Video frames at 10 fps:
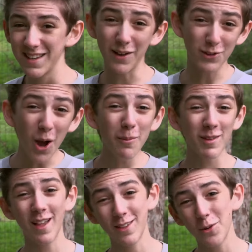Now
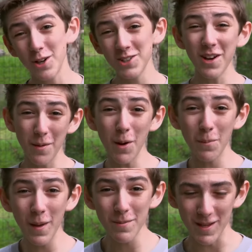Thomas has a question
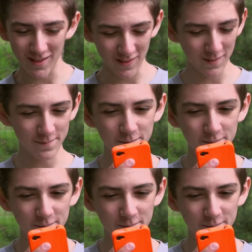about babies.